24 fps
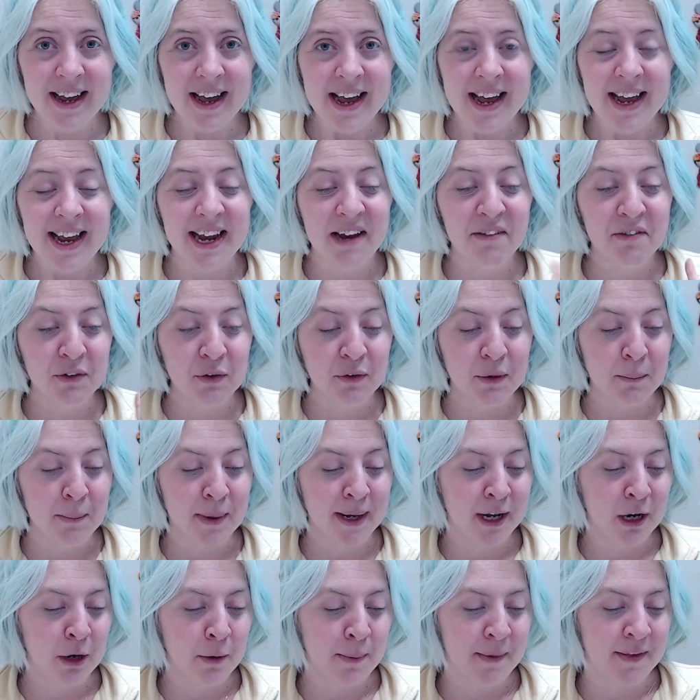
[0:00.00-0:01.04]
even though
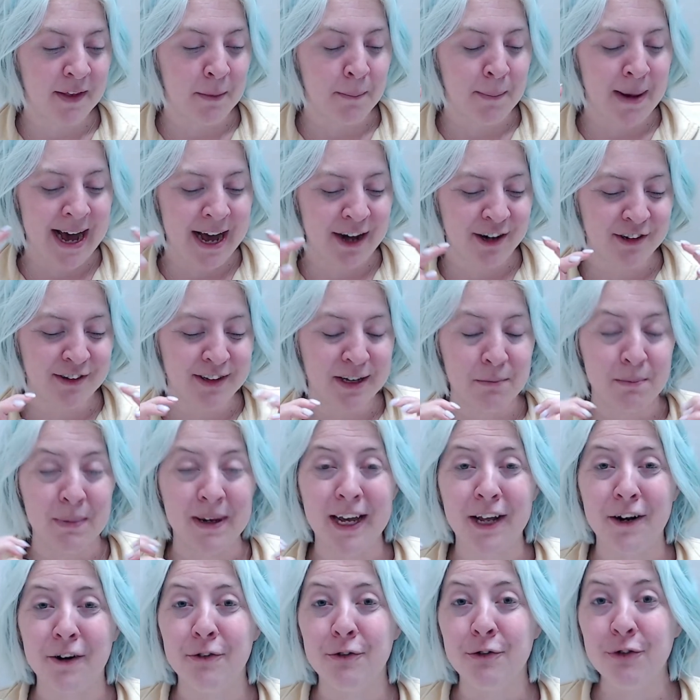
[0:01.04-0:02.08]
the pattern said
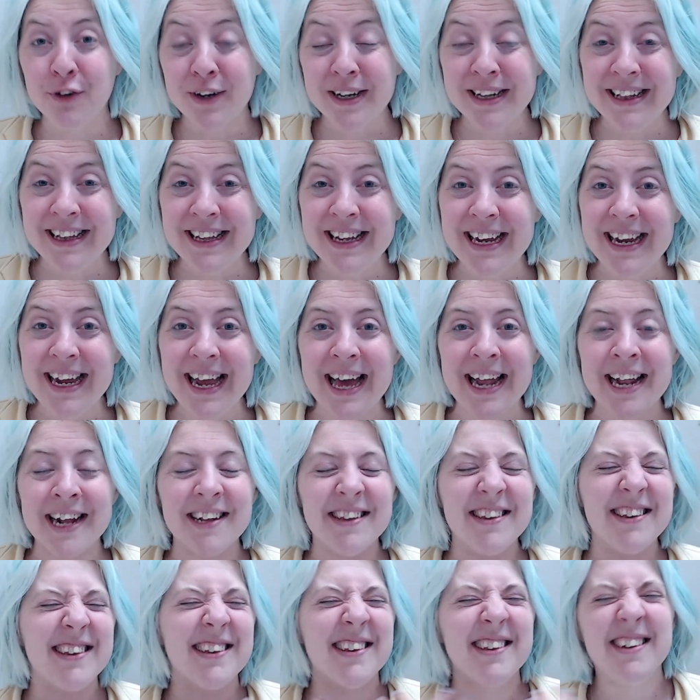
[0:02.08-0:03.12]
beginner friendly, and it
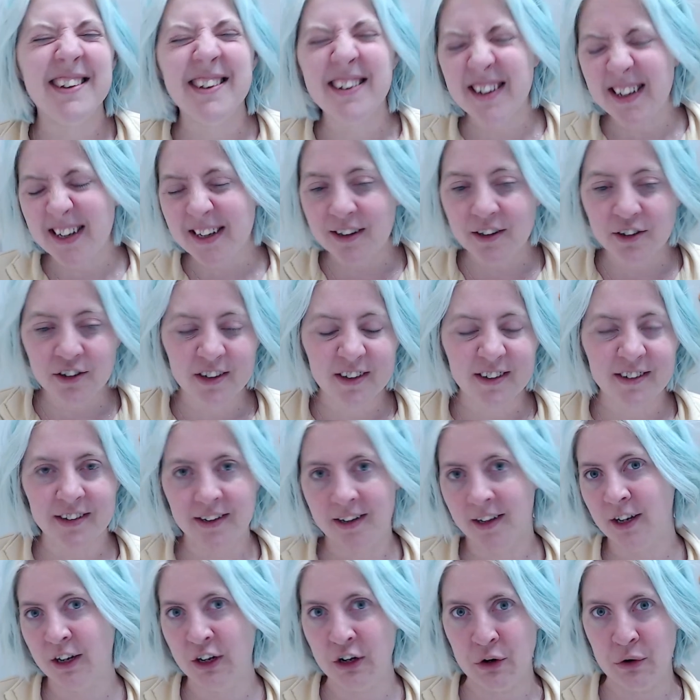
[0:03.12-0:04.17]
still just
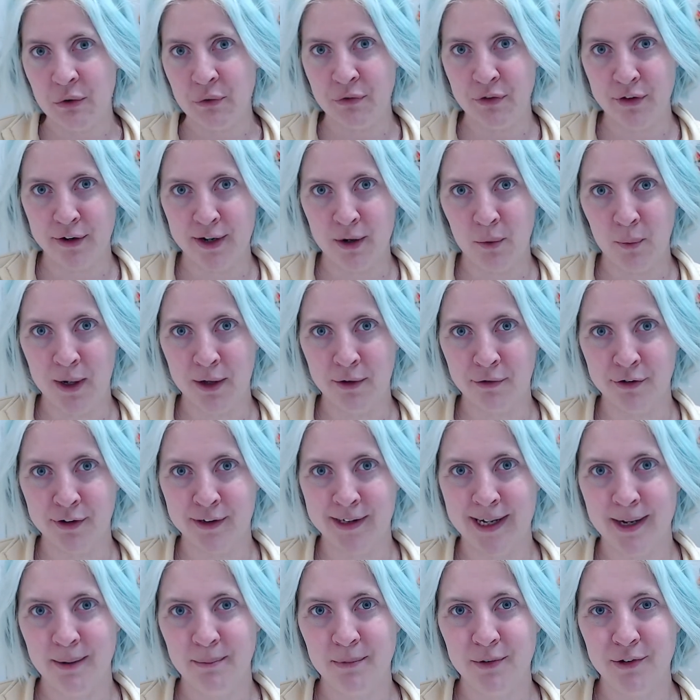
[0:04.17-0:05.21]
didn't go very well for
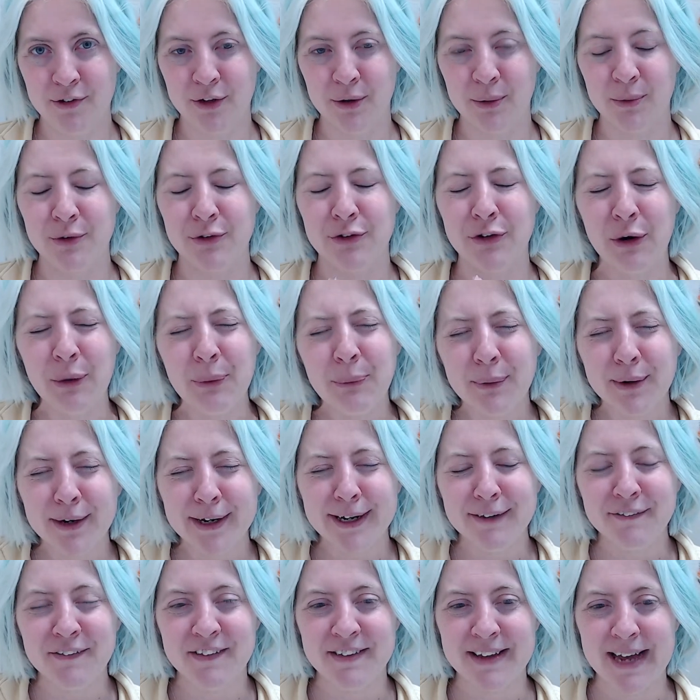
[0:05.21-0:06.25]
them. So don't worry if
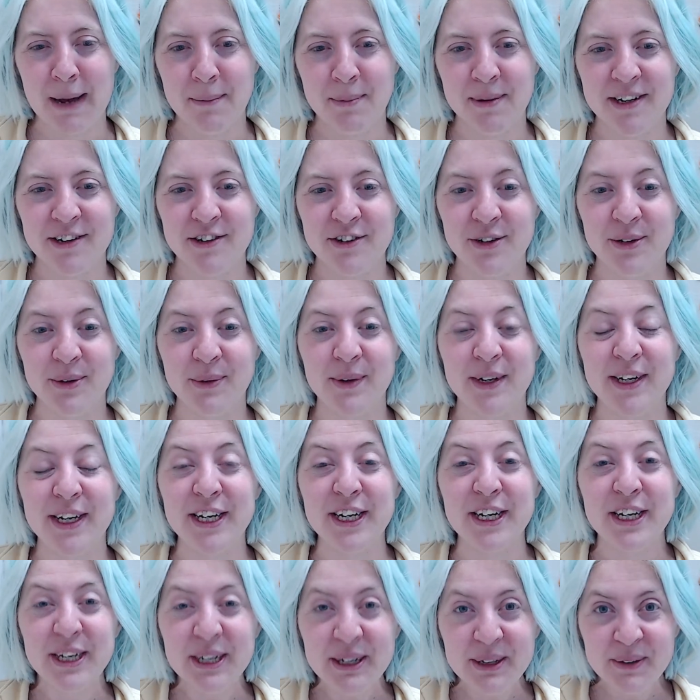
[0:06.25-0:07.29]
this happened to
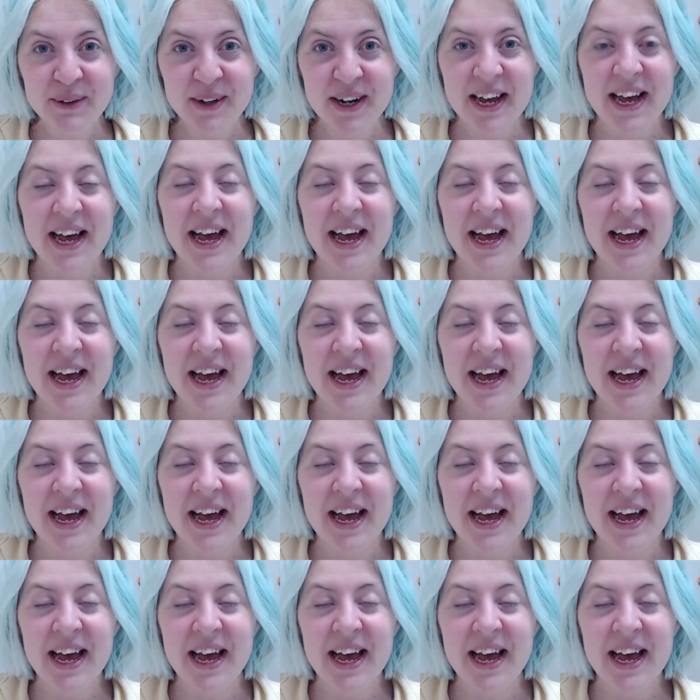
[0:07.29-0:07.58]
you.